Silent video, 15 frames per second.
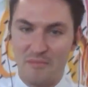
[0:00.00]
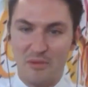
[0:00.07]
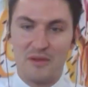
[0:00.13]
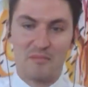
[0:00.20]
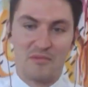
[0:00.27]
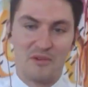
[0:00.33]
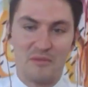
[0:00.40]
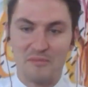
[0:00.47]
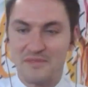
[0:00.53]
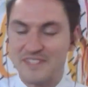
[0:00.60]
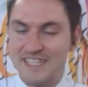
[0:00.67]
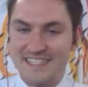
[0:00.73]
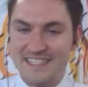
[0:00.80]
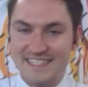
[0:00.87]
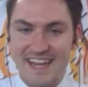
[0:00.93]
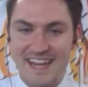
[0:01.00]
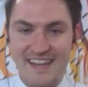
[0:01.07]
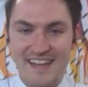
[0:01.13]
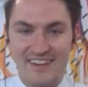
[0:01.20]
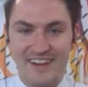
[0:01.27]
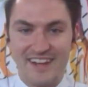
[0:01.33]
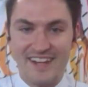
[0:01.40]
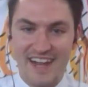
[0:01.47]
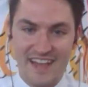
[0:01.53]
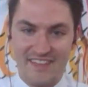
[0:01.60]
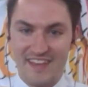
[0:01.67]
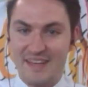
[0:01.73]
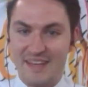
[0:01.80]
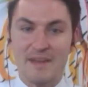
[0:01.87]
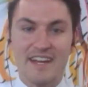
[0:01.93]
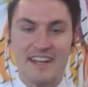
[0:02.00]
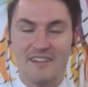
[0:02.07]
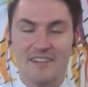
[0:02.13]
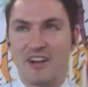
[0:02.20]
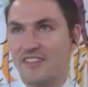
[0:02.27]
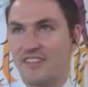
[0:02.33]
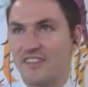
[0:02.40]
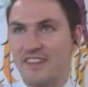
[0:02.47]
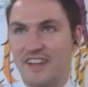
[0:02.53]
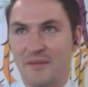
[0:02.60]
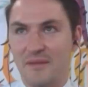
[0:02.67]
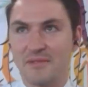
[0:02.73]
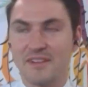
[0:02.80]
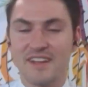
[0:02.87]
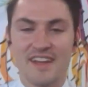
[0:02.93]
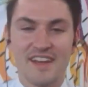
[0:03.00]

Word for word: put a prompt into the AI and then immediately write something up.